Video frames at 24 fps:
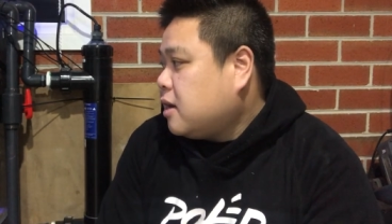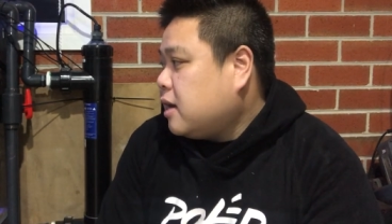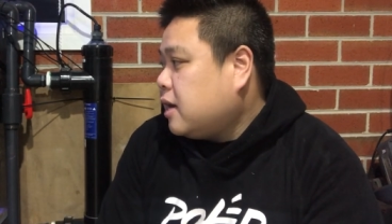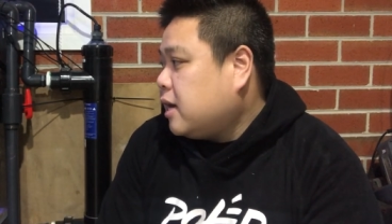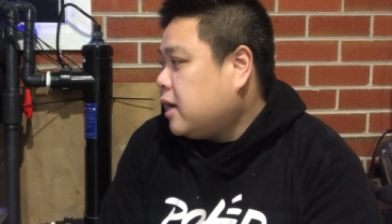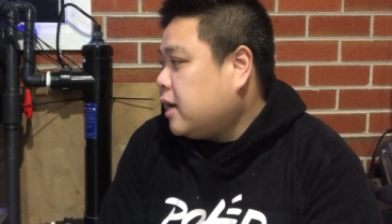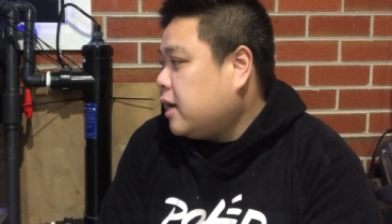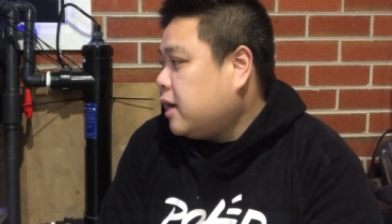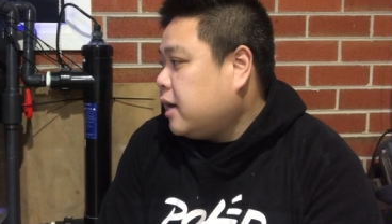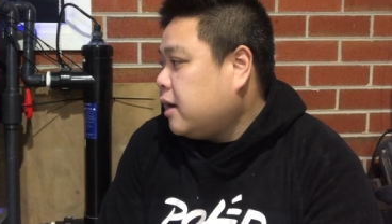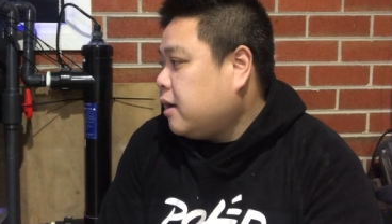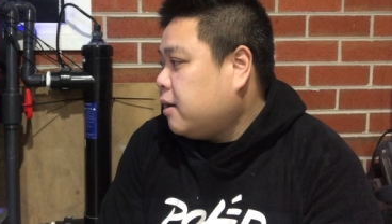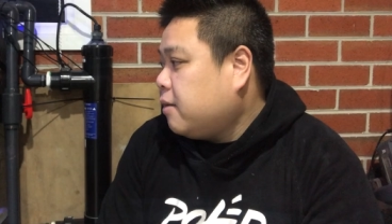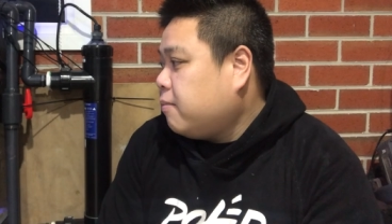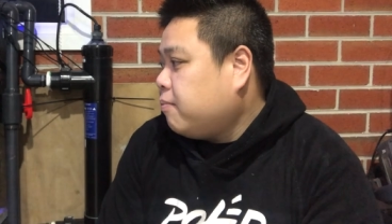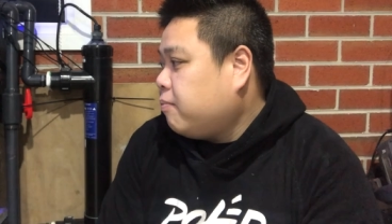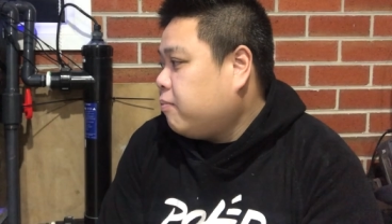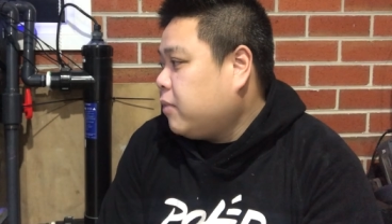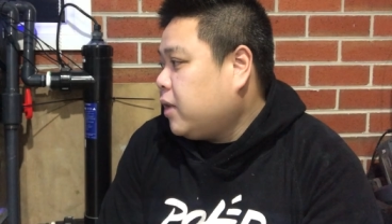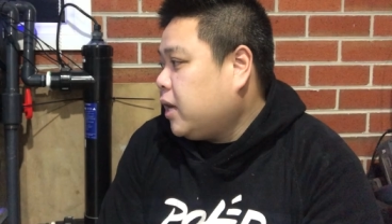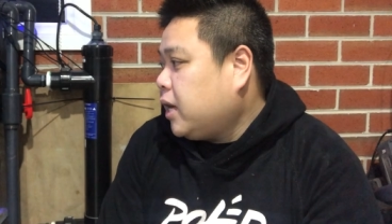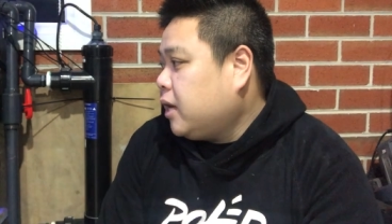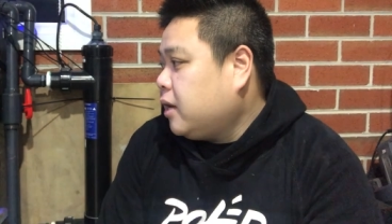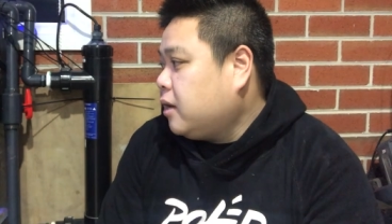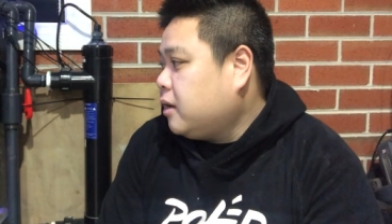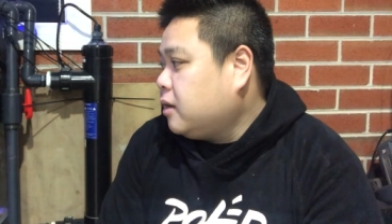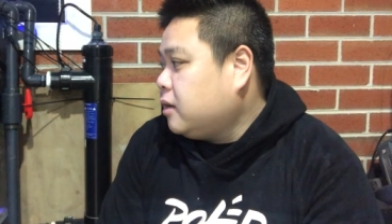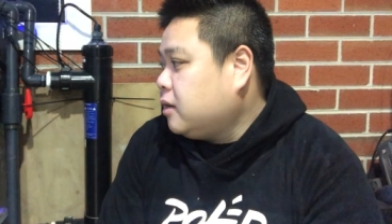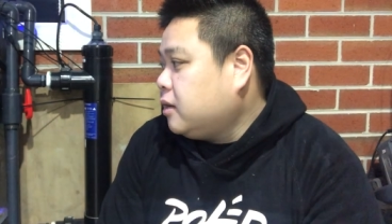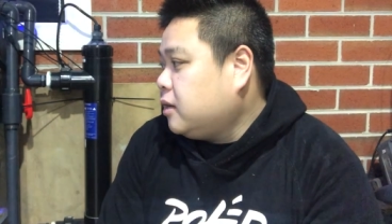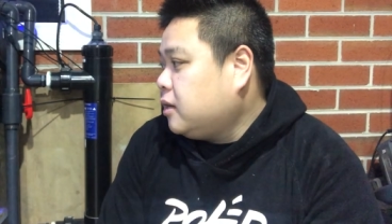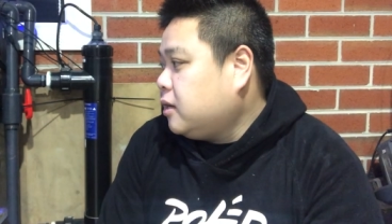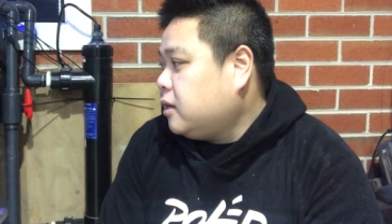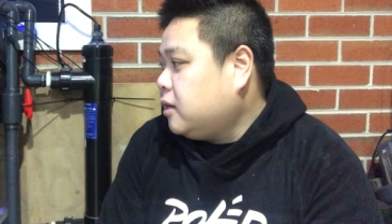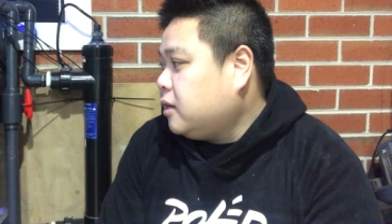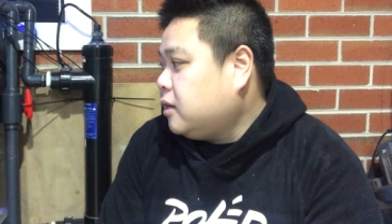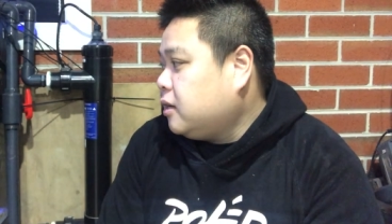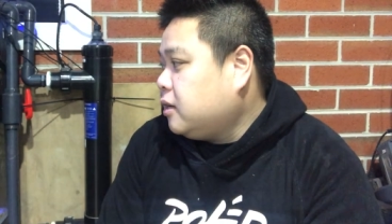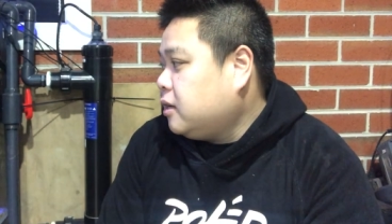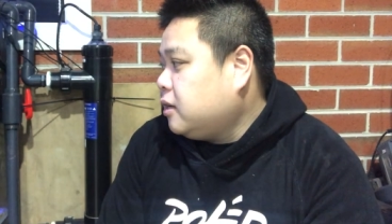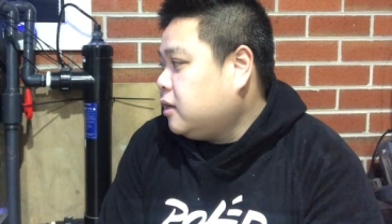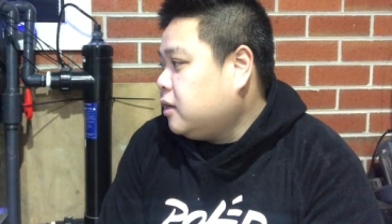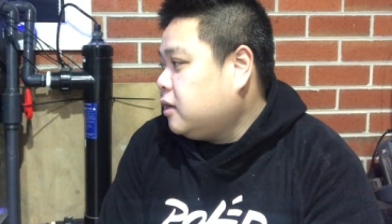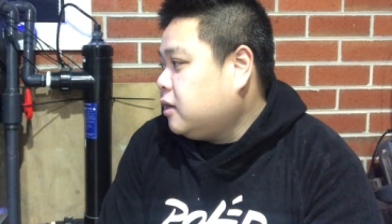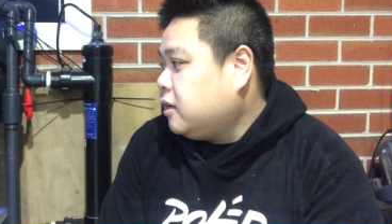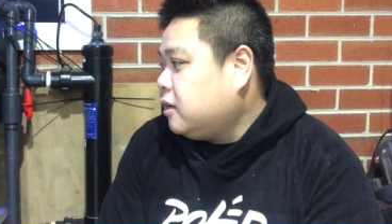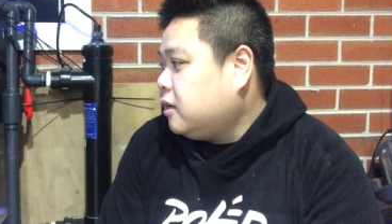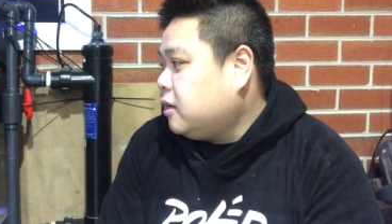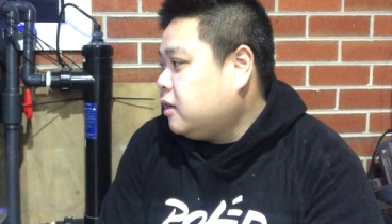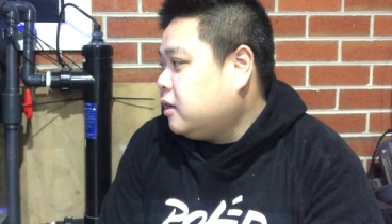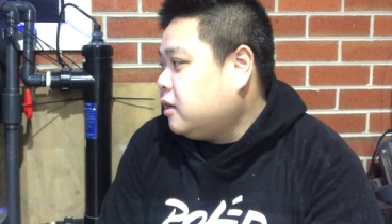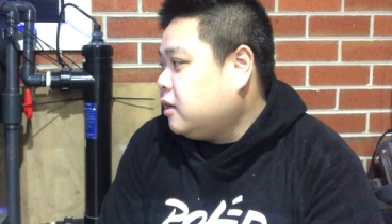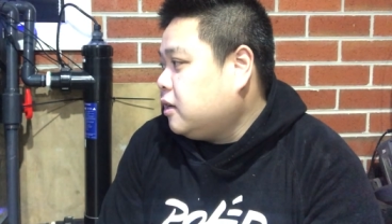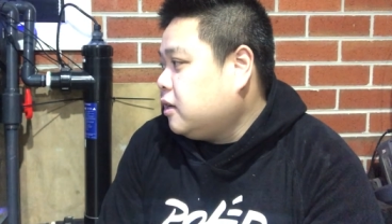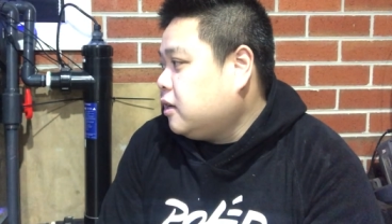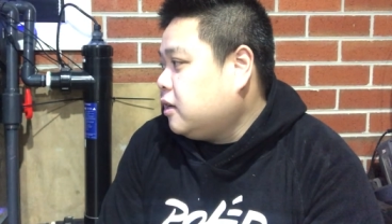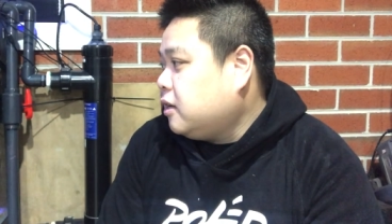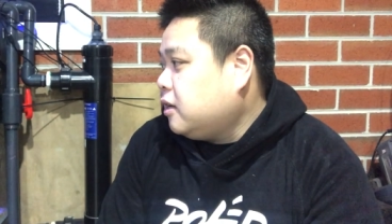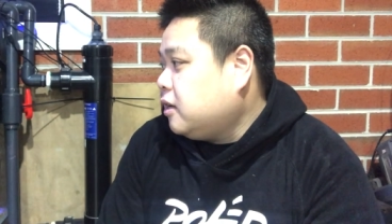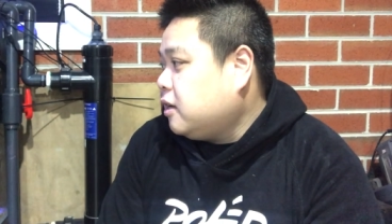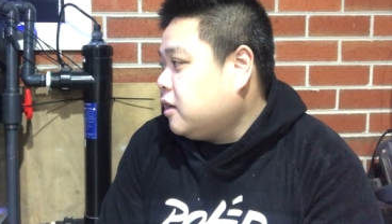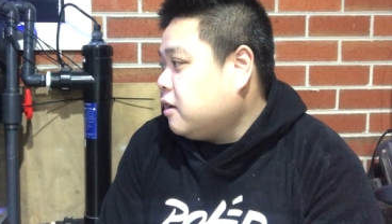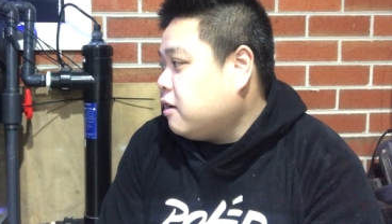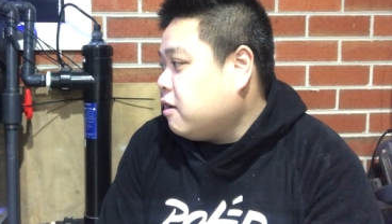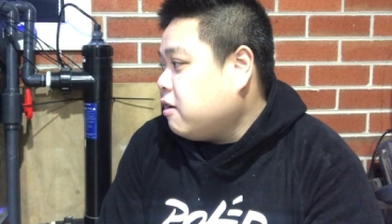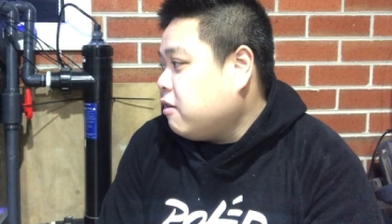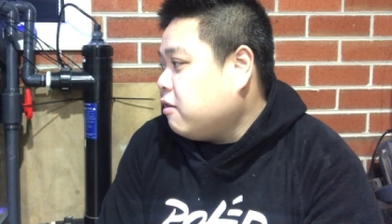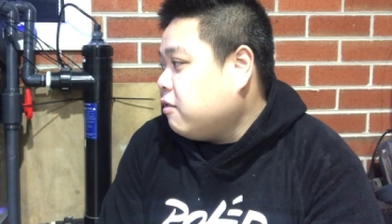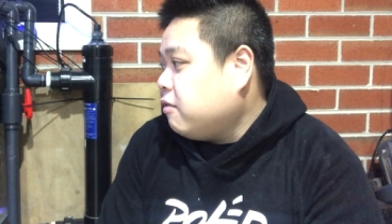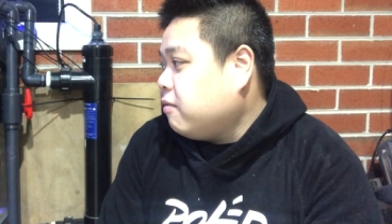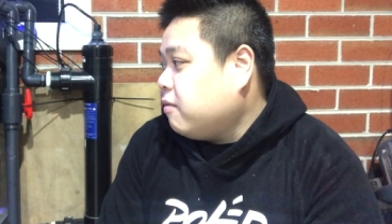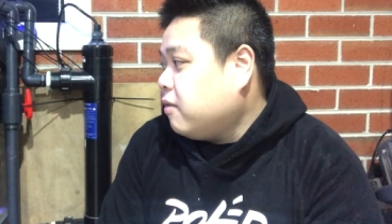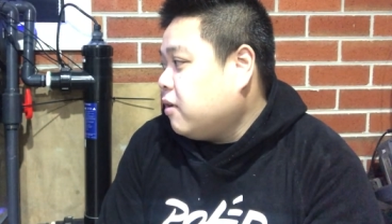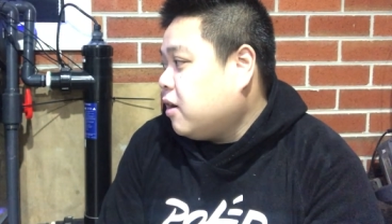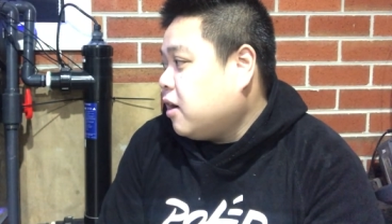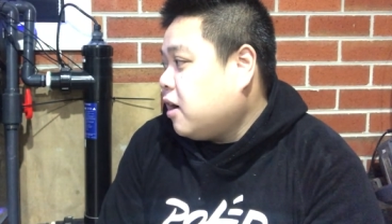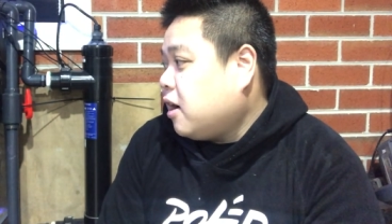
And you know,